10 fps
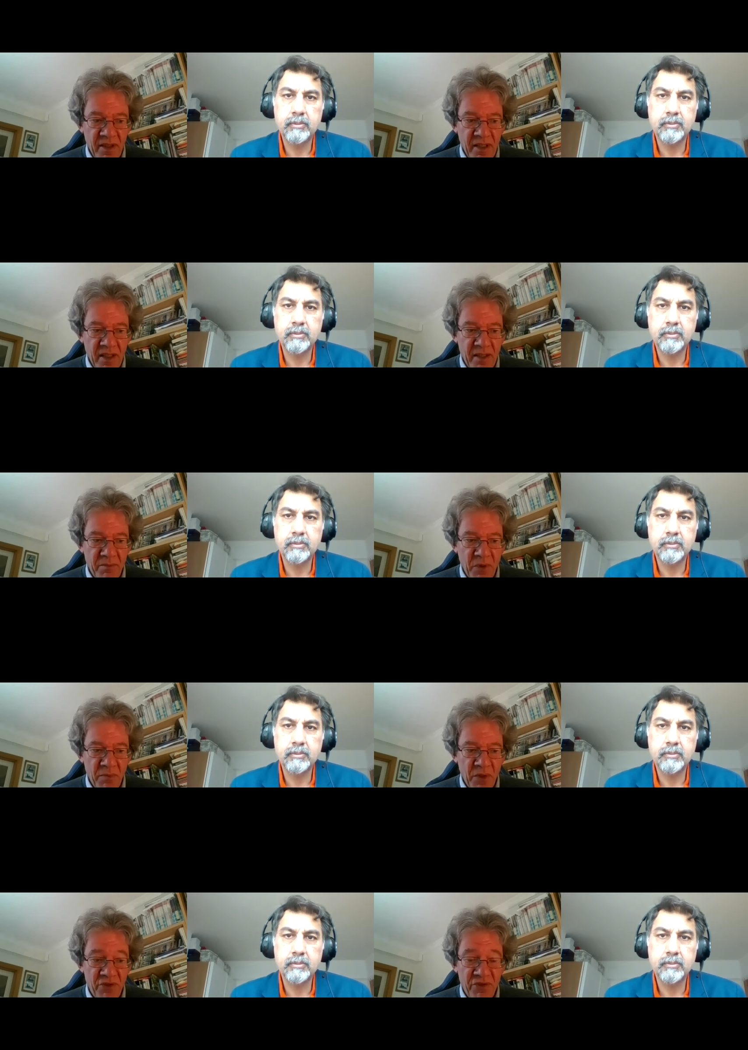Speaker 1: uh, more,
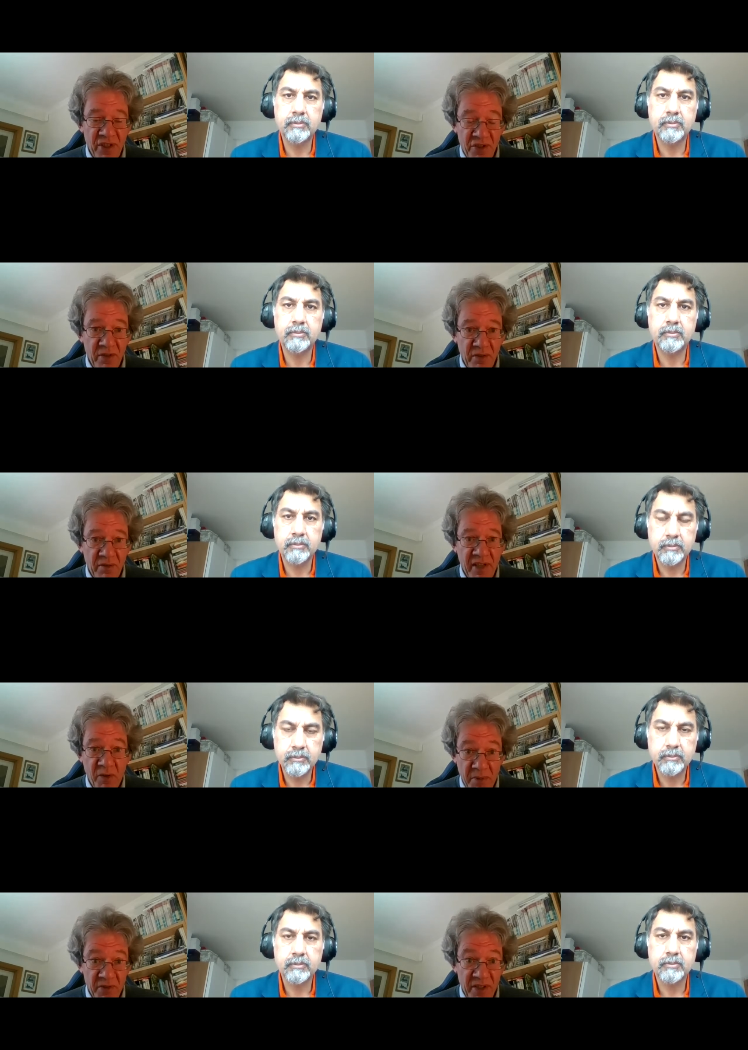more, traditional
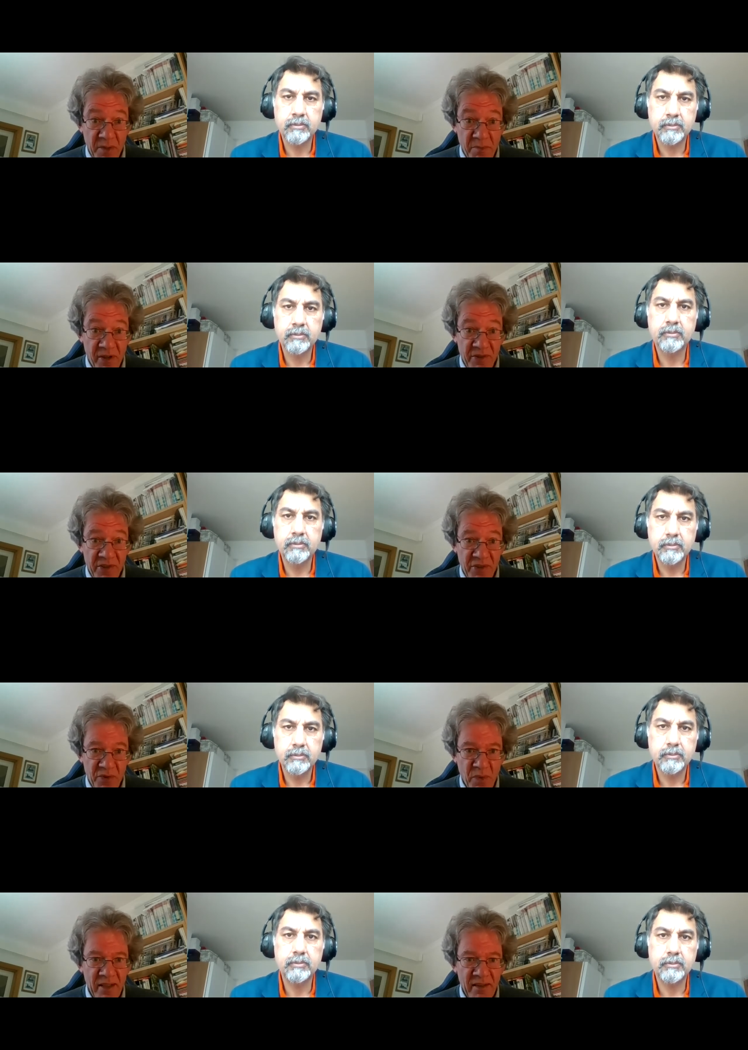therapeutic approaches as
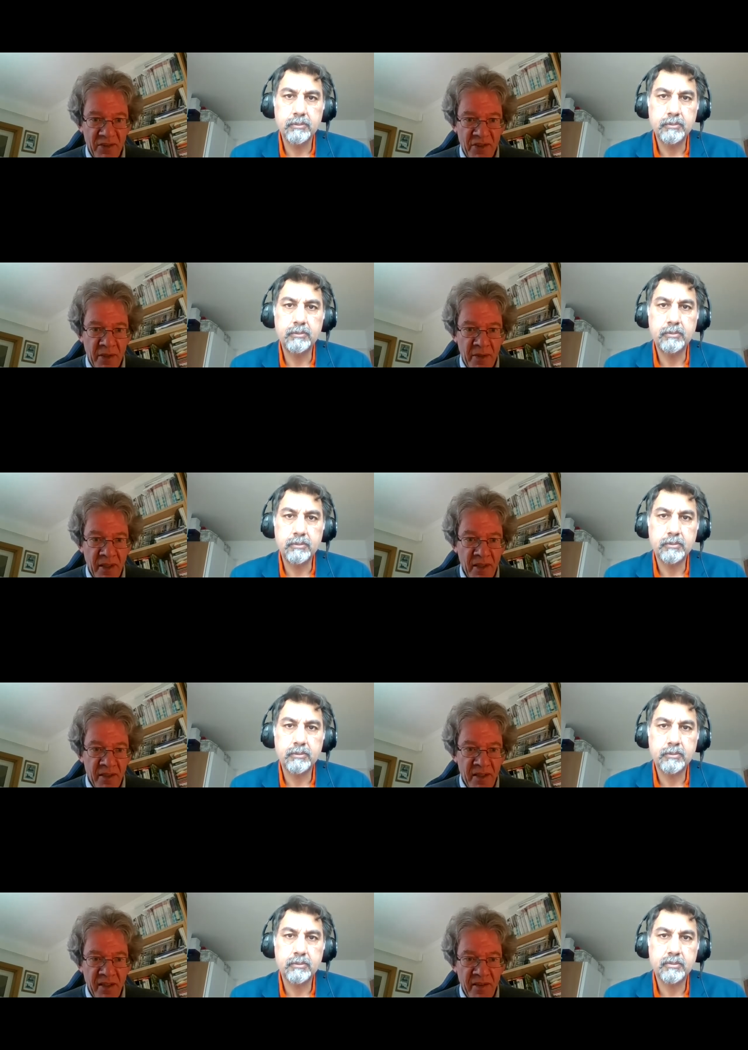well. So
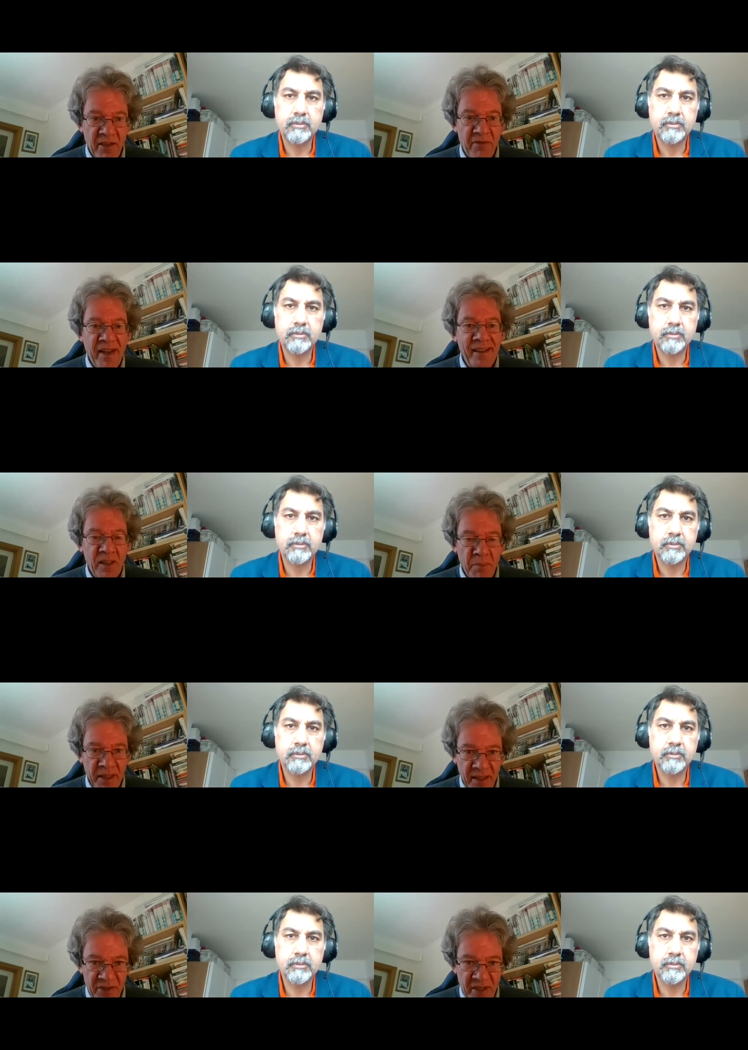the, the
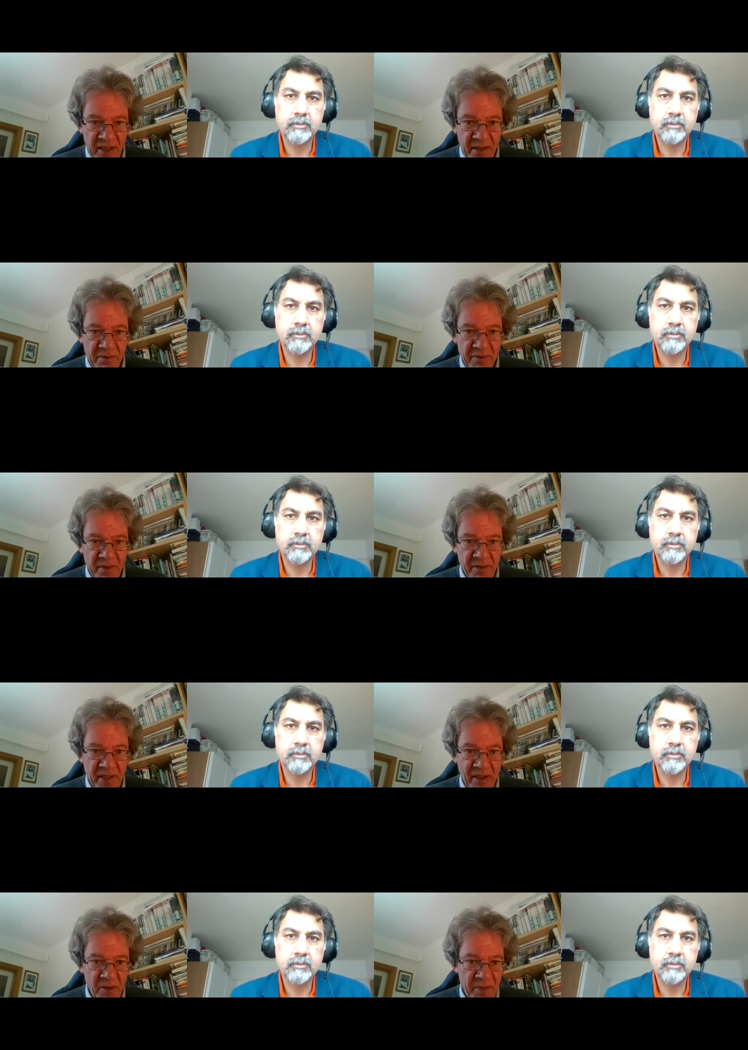availability of, of
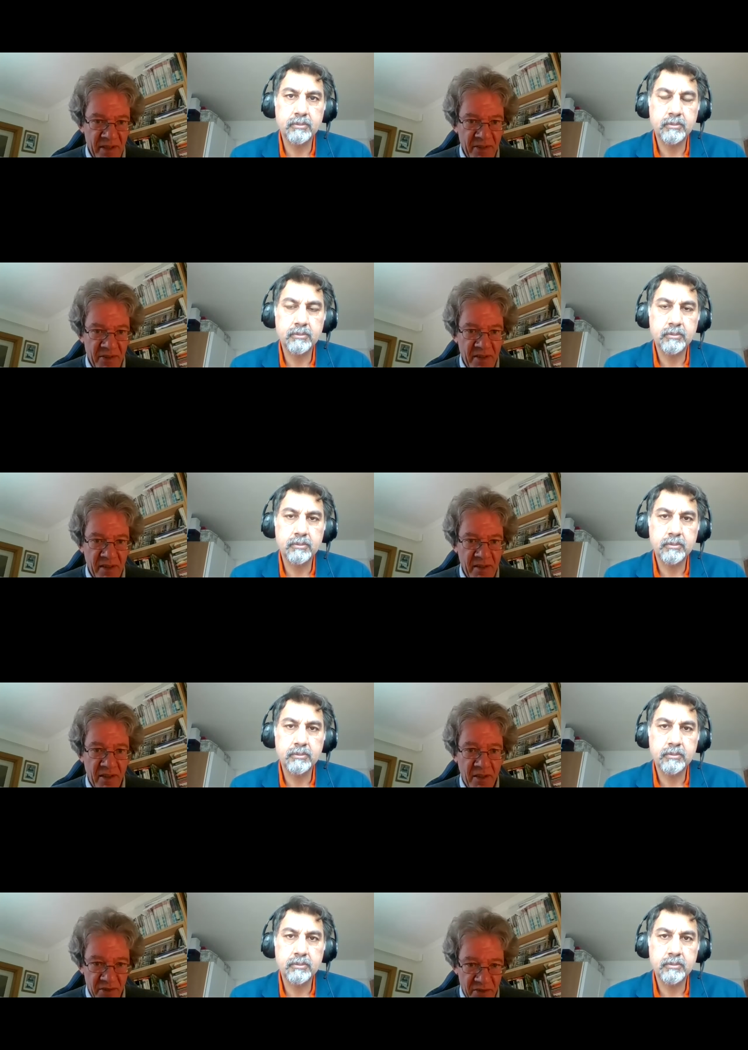therapies and, and, the
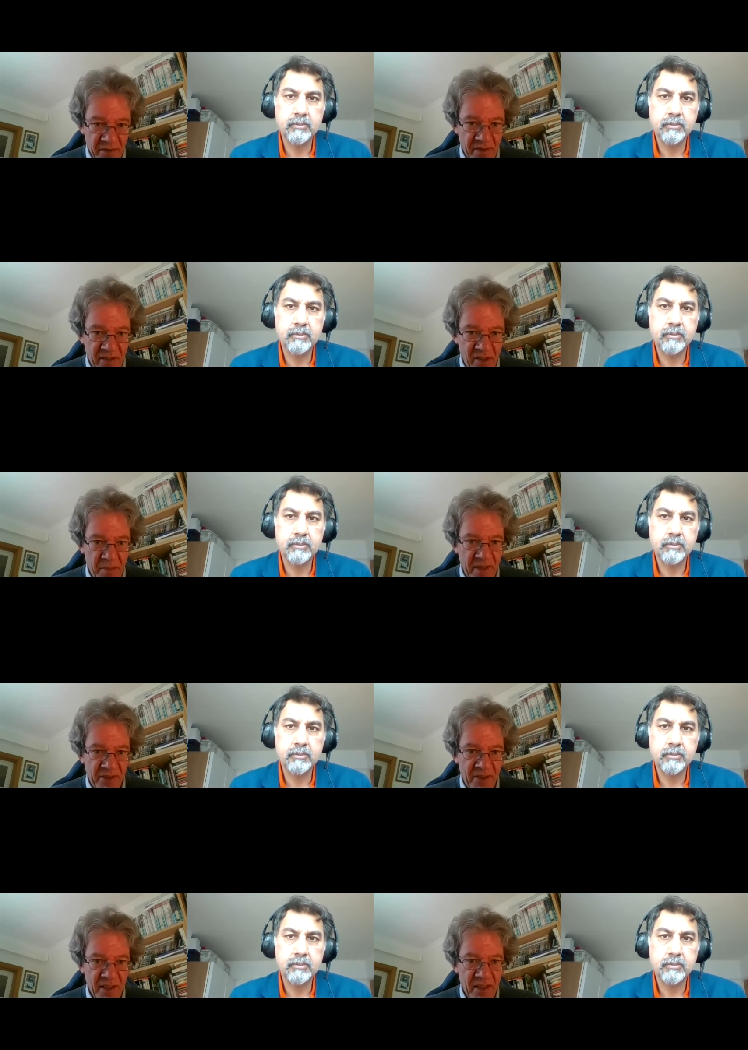cost of
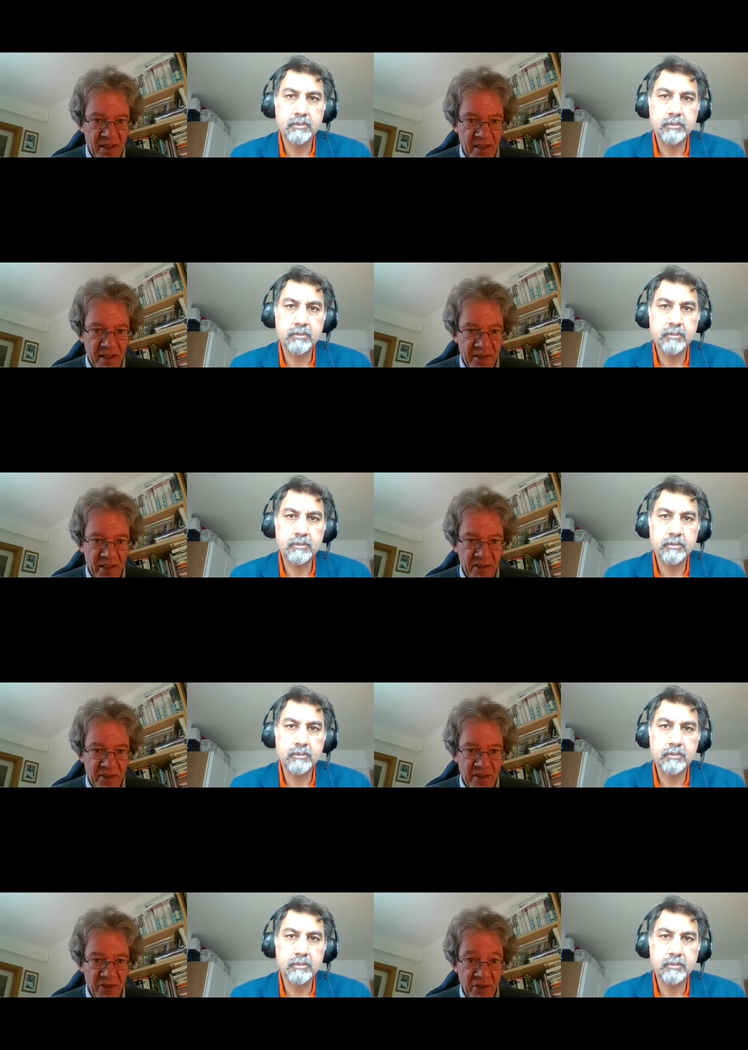therapies is, is,
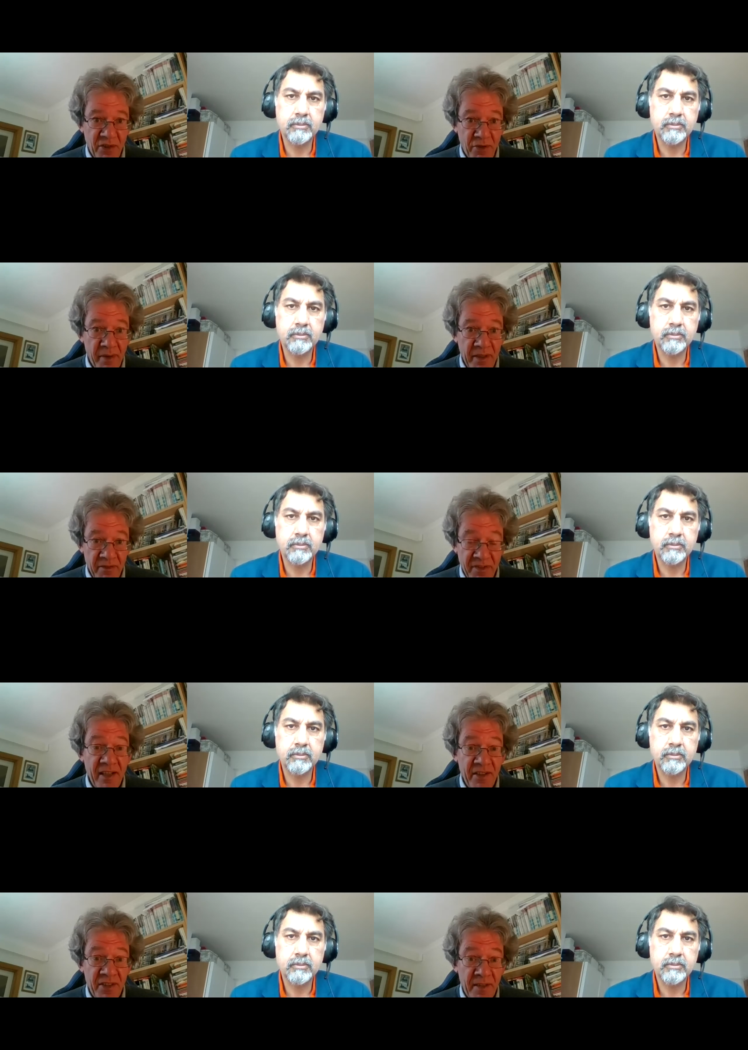is a growing
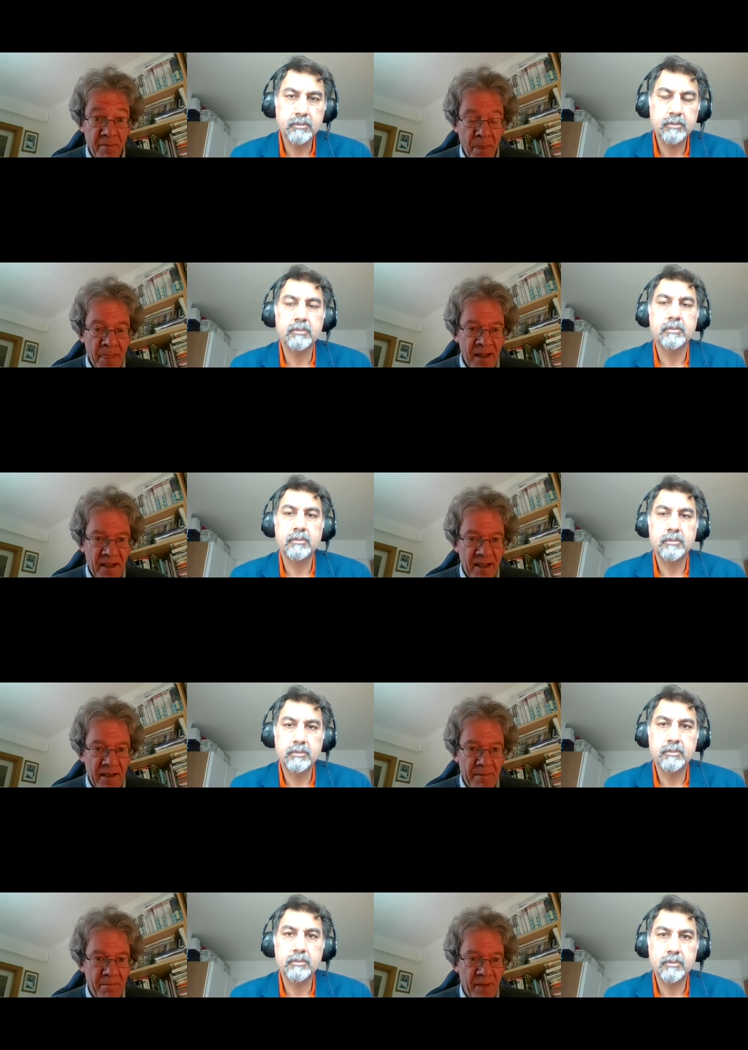factor. Um,